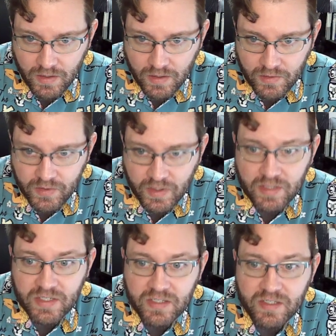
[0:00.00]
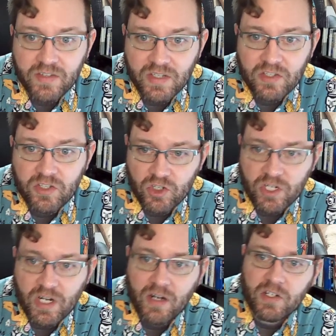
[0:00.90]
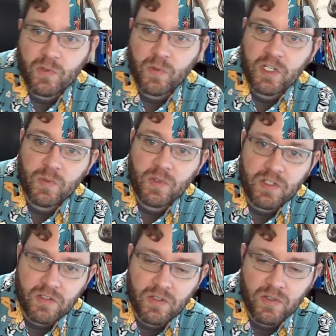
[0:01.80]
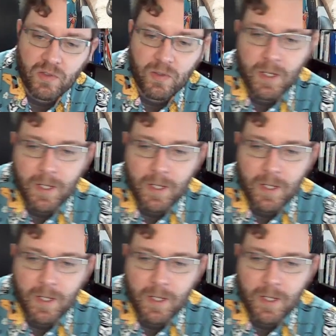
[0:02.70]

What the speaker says: So they had 16 cents a share in 2022.